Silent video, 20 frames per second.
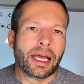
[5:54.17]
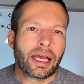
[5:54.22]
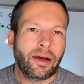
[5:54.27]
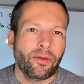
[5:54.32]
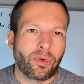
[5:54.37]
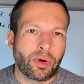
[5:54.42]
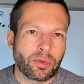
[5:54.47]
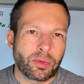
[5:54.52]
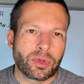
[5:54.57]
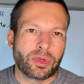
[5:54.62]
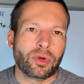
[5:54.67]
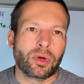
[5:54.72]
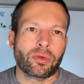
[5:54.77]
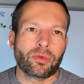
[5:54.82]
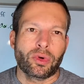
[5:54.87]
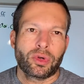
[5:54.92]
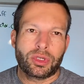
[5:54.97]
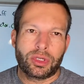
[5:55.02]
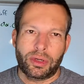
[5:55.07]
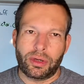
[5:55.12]
when we're doing
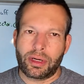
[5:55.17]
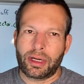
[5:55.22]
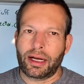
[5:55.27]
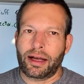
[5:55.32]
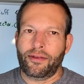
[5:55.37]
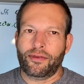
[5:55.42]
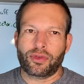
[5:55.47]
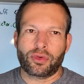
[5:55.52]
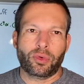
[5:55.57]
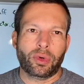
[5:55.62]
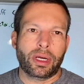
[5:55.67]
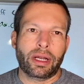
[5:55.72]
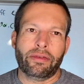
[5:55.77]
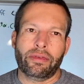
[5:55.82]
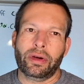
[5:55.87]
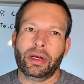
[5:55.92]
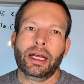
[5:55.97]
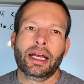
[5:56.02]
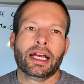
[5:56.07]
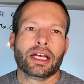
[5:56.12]
rotator cuffs or
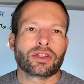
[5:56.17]
whatever.